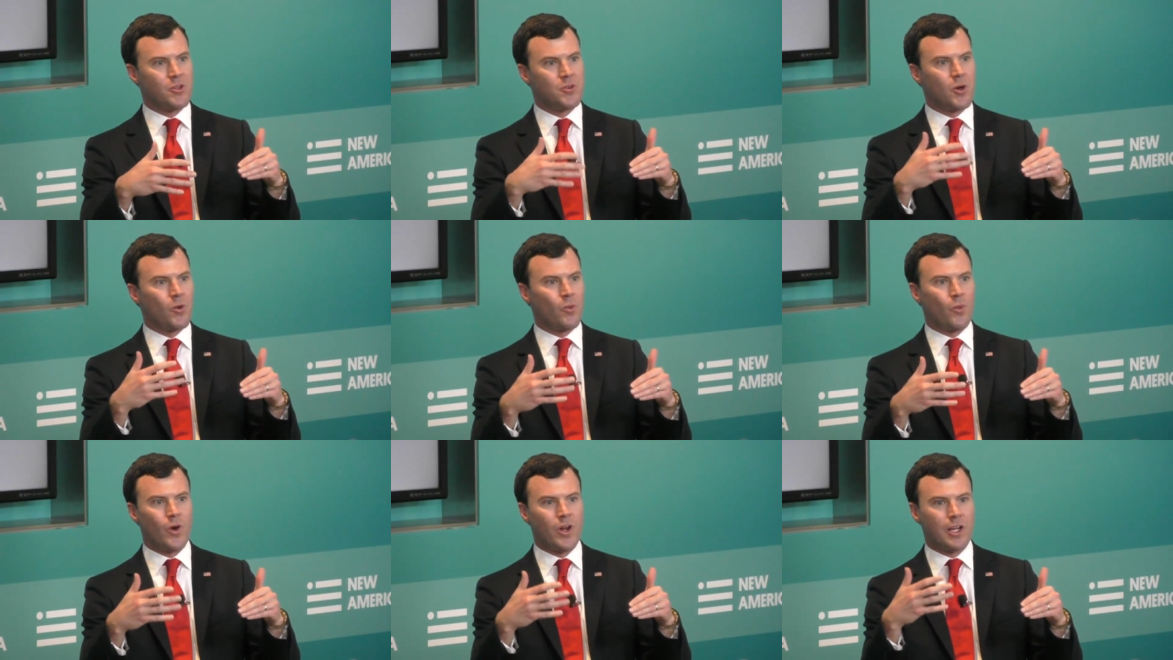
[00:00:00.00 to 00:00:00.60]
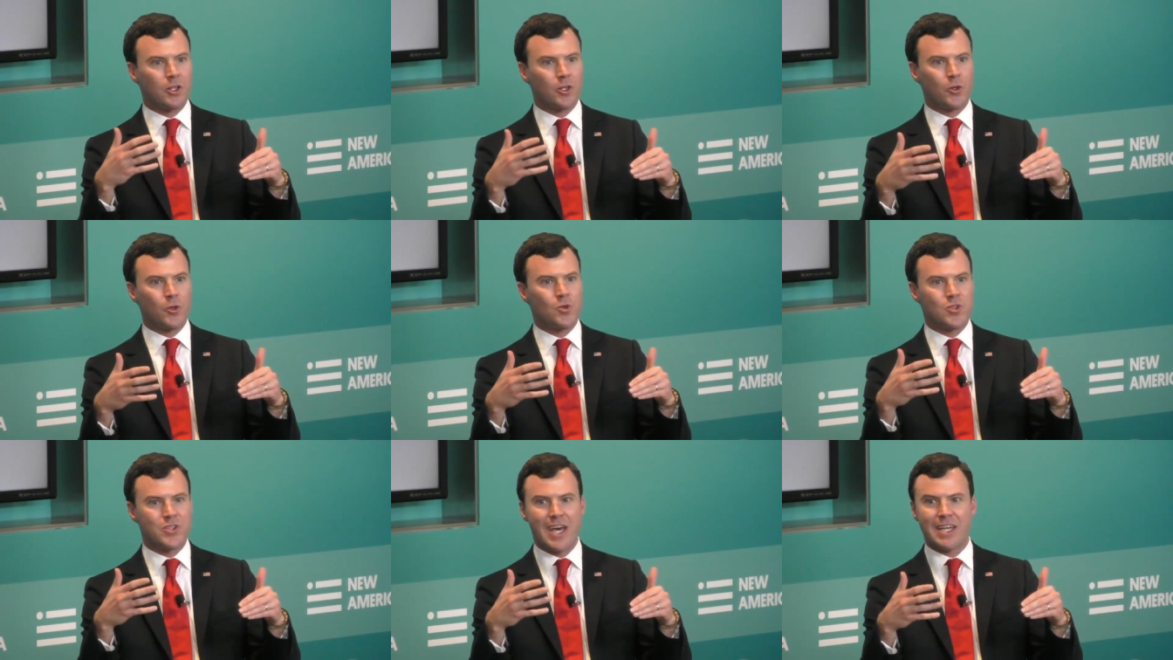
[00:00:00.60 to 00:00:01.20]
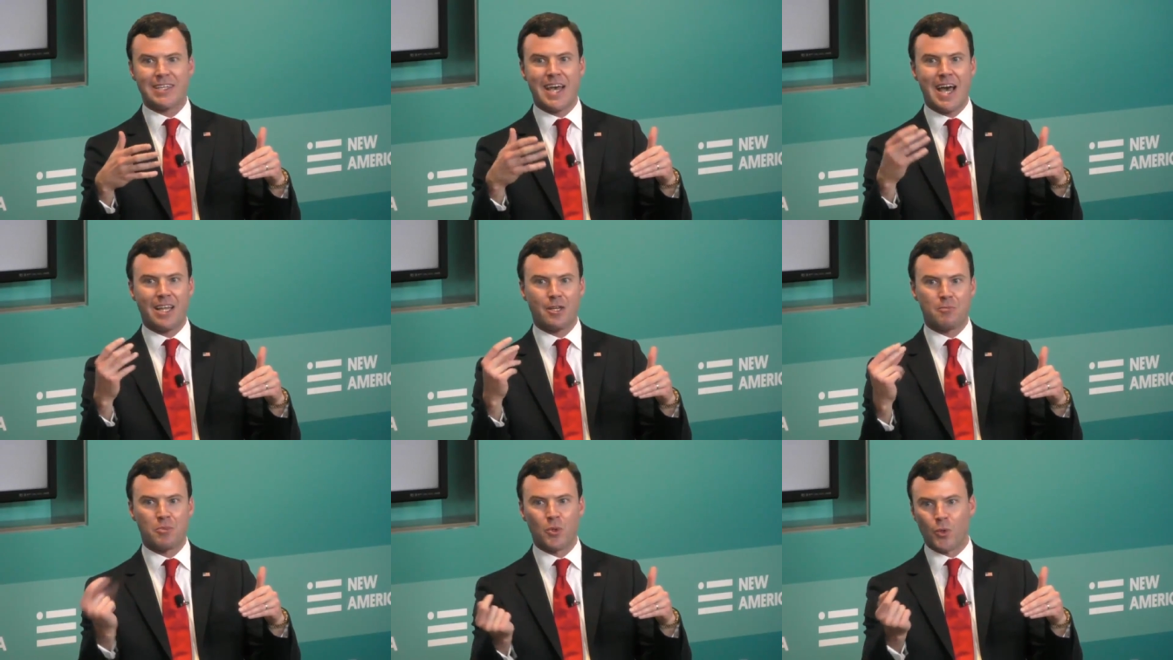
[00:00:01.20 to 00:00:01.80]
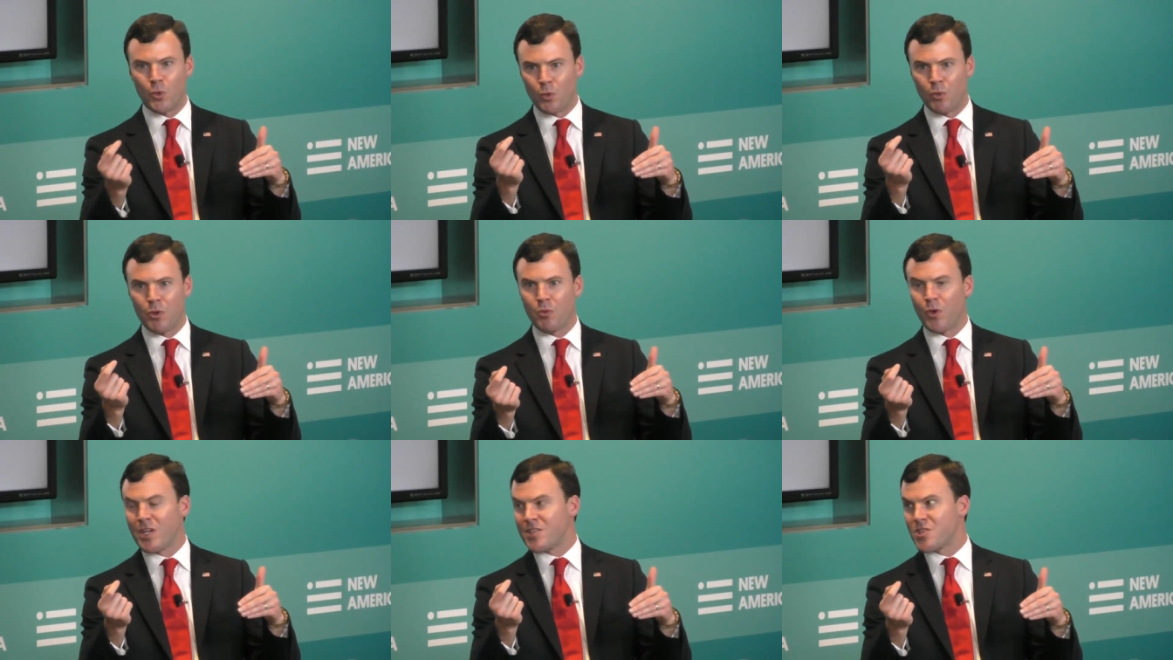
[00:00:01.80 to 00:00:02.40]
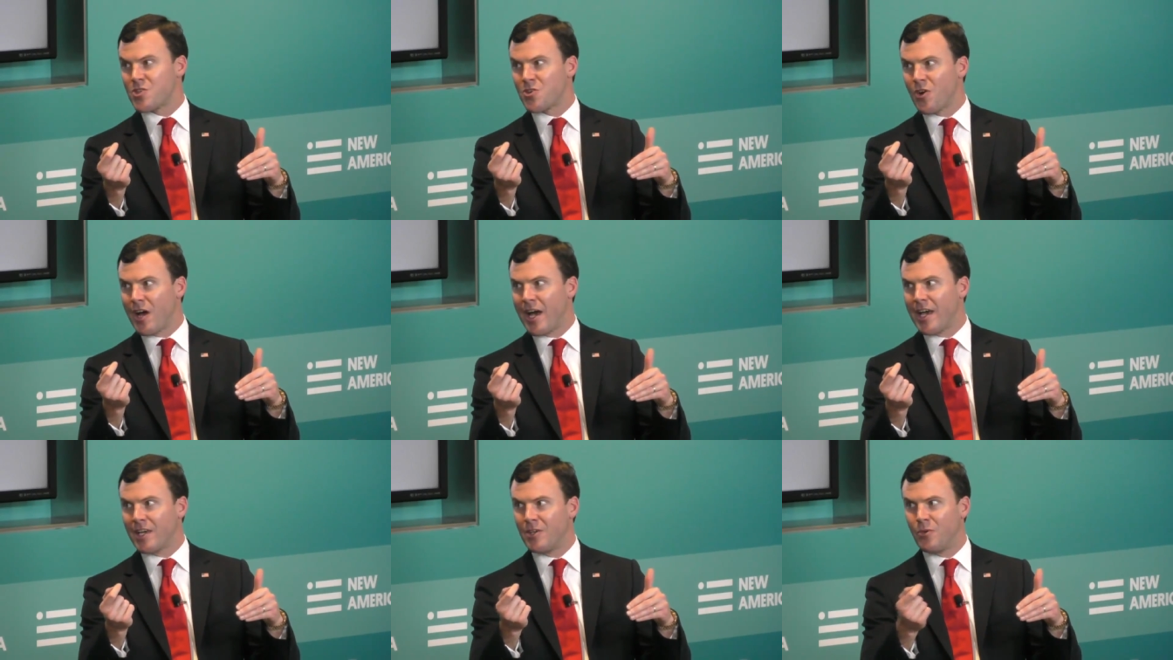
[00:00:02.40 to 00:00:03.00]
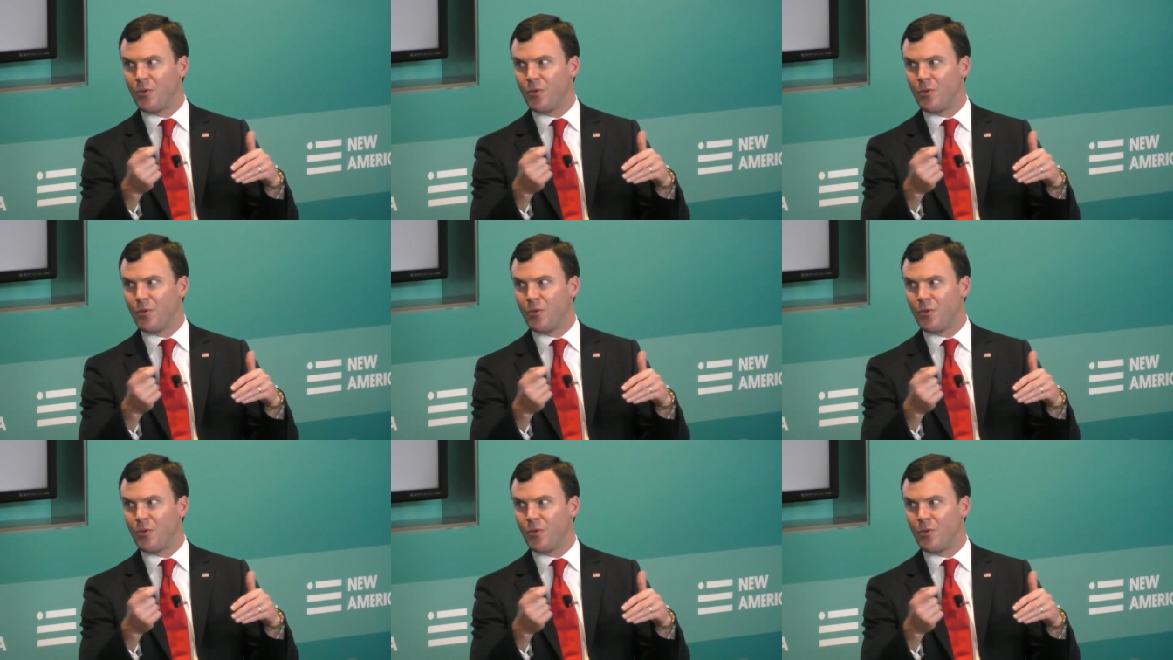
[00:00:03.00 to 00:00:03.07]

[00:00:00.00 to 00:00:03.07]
You don't want to lose that talent pool with one strike.